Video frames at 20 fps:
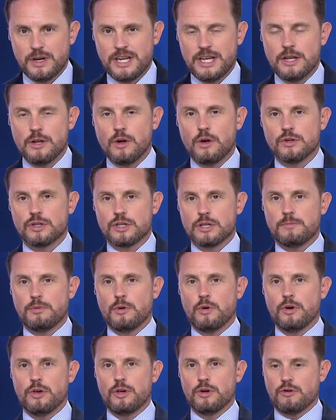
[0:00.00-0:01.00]
we not
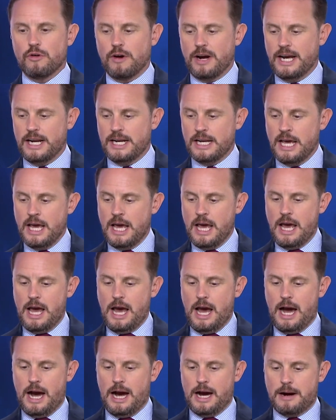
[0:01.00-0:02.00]
support Ukraine?
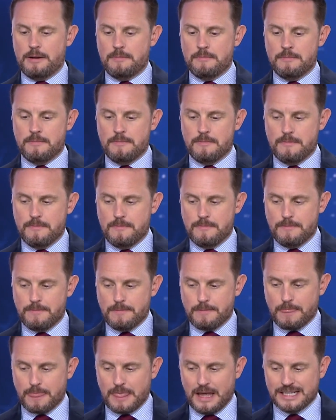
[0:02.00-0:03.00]

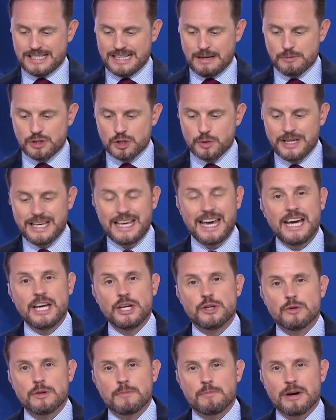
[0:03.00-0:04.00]
Attempts to
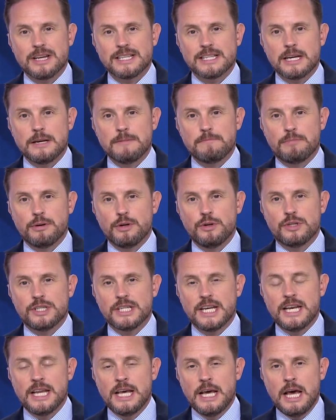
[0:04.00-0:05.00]
engage with President
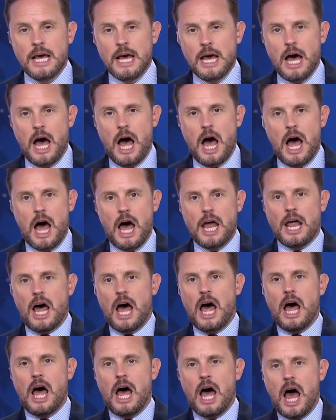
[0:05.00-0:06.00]
Putin.
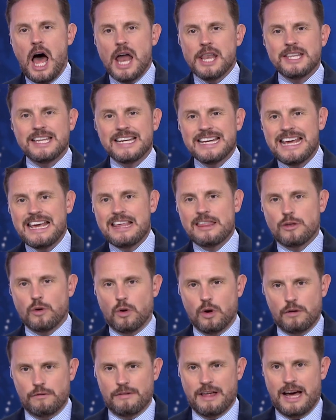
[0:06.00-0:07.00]
Underneath
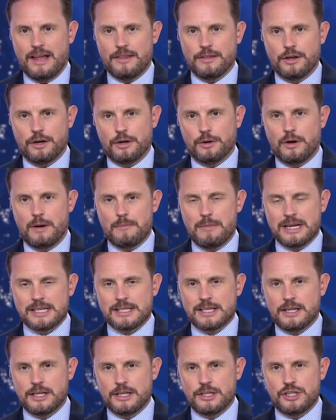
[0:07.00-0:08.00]
all of that, though,
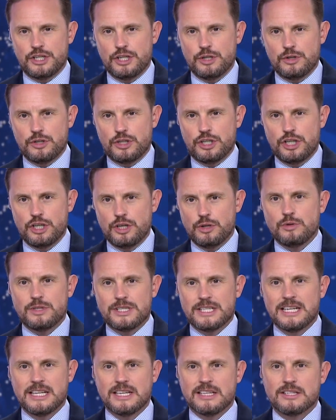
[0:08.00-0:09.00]
Ambassador, do you
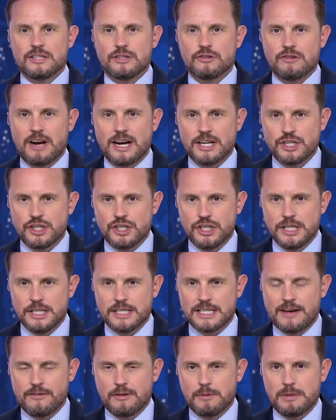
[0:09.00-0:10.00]
see a strategy
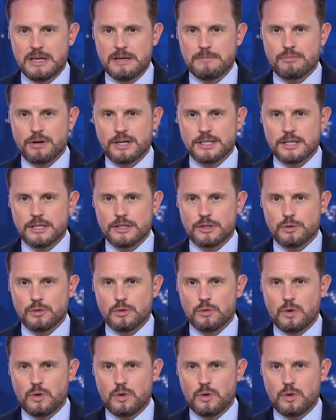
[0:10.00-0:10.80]
as having been present all the